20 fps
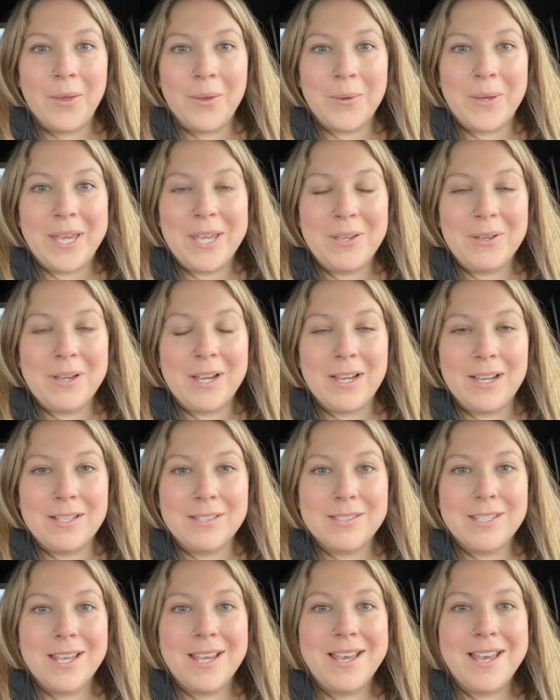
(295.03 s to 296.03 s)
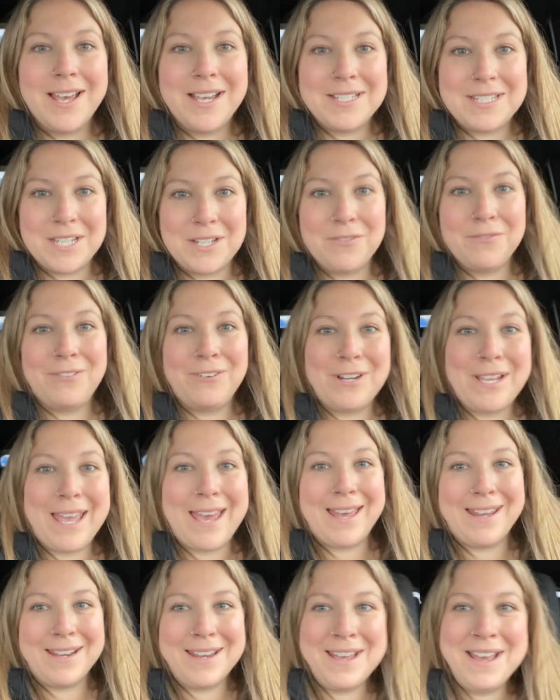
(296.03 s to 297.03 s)
Okay, you guys, I didn't
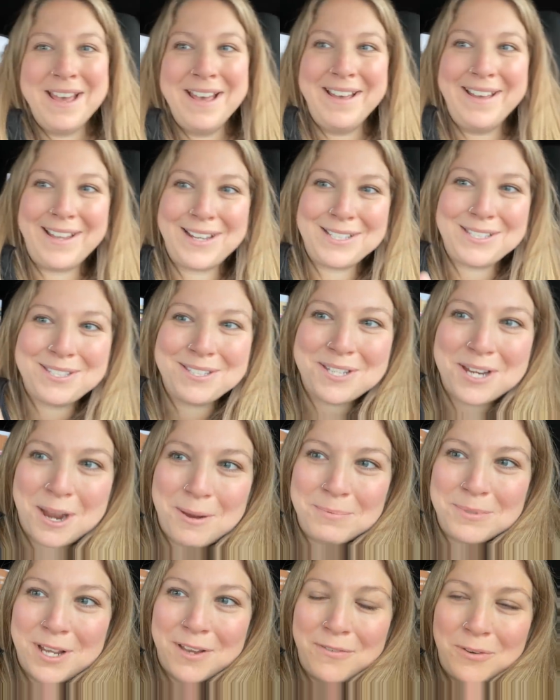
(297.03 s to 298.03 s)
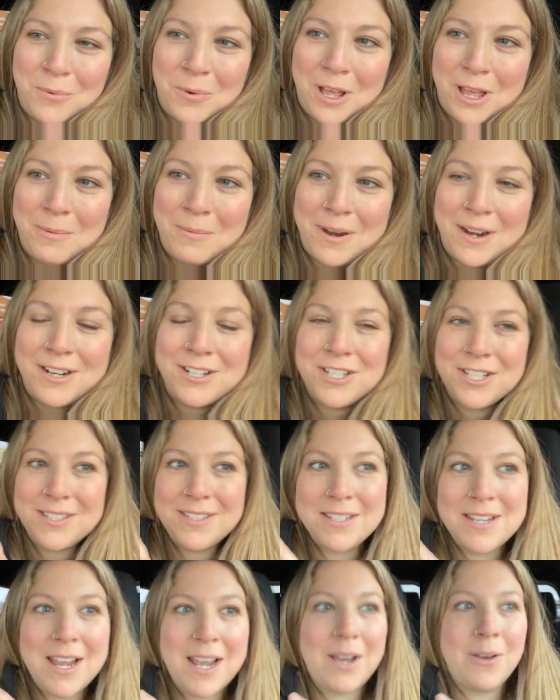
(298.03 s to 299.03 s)
forget. I stopped off at Walmart
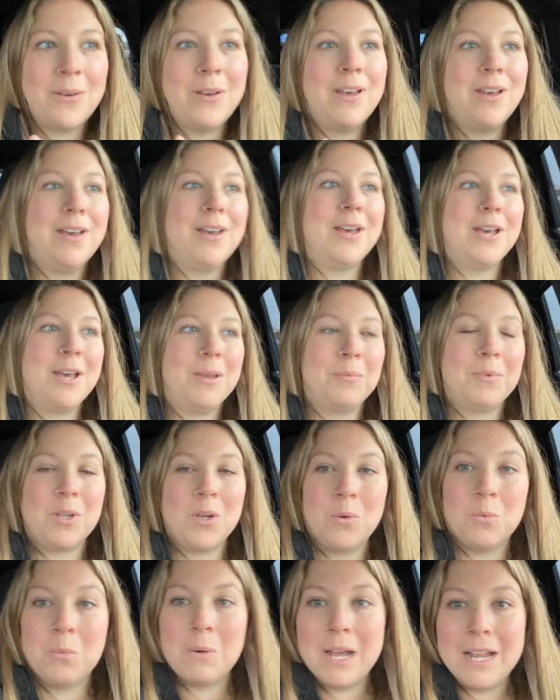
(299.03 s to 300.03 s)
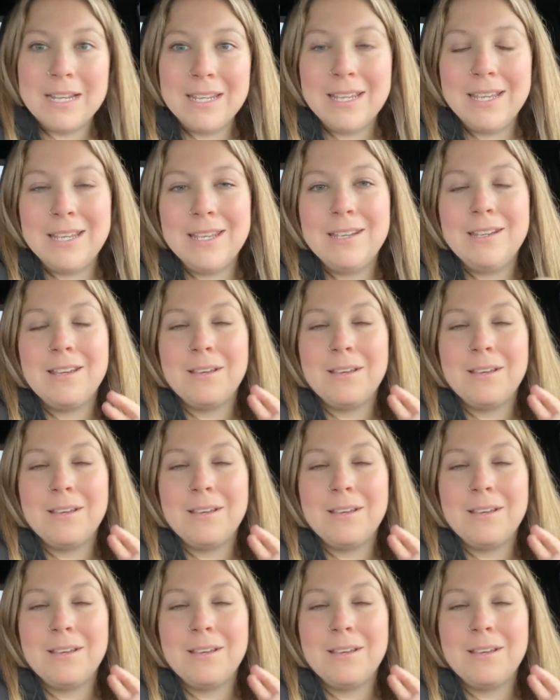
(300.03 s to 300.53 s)
just now. I'm gonna run in.